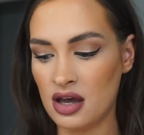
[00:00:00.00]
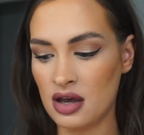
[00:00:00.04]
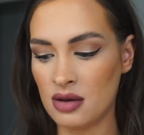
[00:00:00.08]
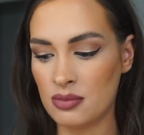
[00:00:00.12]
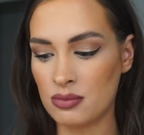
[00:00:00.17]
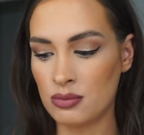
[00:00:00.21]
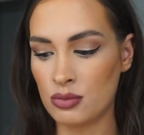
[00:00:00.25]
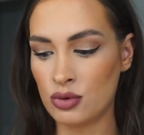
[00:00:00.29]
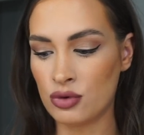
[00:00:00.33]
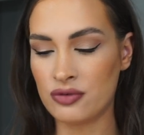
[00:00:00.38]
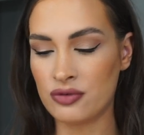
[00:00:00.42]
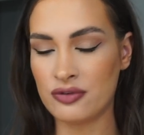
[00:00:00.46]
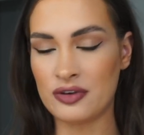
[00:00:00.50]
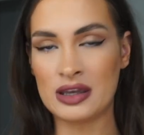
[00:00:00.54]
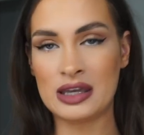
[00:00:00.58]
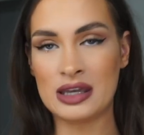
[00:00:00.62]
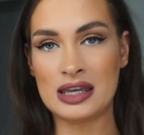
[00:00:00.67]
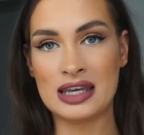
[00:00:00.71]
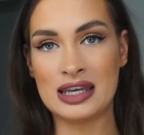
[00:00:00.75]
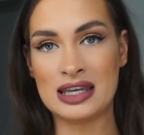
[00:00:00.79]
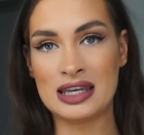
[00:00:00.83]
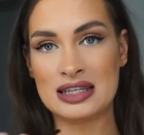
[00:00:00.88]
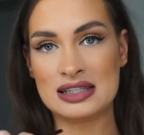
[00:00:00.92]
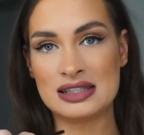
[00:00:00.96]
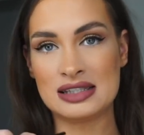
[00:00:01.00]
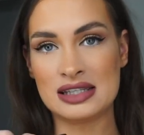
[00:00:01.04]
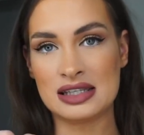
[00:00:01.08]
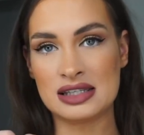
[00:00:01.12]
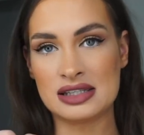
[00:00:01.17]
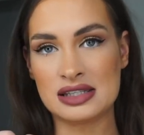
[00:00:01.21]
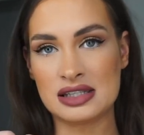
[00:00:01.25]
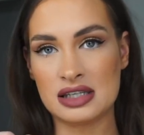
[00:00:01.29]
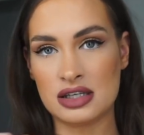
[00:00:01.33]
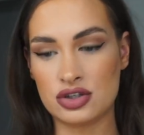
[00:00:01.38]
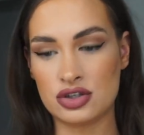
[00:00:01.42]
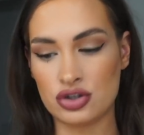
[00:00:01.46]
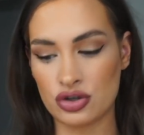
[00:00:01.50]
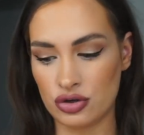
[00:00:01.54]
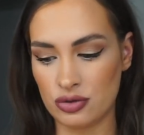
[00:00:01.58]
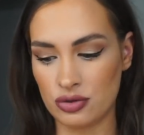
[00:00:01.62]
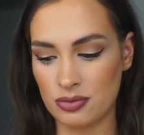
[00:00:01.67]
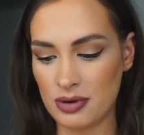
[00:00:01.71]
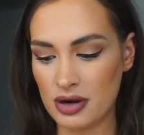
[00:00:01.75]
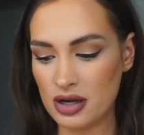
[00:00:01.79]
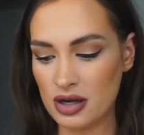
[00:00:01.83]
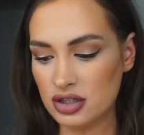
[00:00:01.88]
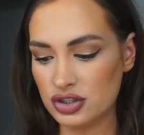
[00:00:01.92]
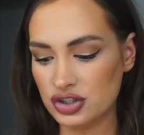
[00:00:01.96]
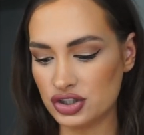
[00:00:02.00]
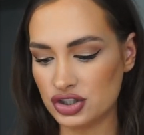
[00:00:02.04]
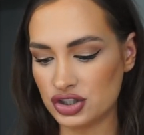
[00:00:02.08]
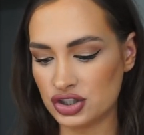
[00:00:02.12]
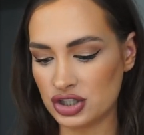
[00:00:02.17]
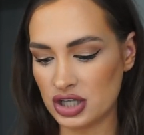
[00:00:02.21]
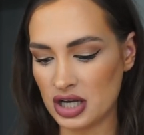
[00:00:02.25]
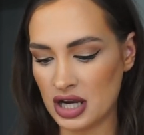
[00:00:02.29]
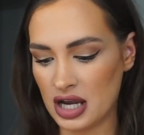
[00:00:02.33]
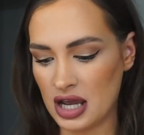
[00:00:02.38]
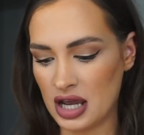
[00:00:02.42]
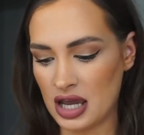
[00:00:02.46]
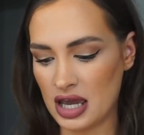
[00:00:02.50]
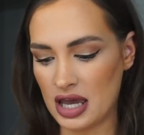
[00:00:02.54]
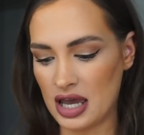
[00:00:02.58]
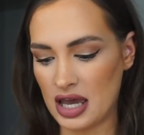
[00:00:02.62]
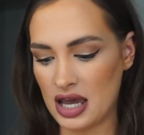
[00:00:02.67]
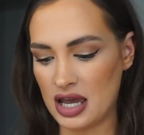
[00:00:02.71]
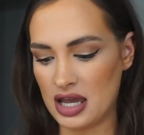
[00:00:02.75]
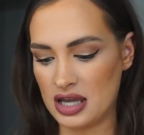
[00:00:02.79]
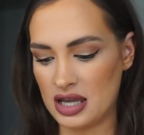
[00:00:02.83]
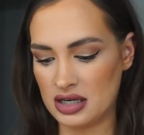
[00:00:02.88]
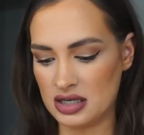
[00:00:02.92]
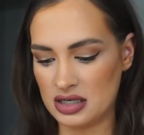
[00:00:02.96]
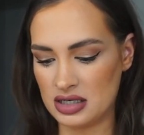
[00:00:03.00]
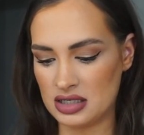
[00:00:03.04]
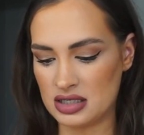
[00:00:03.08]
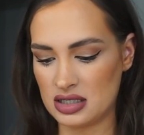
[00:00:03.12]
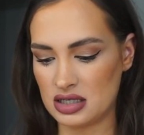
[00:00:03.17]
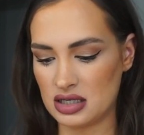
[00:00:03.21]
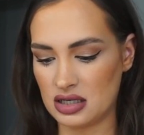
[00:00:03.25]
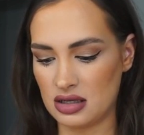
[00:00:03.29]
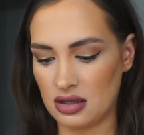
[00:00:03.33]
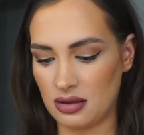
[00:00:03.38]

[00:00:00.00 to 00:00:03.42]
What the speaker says: Morphe E62 brush and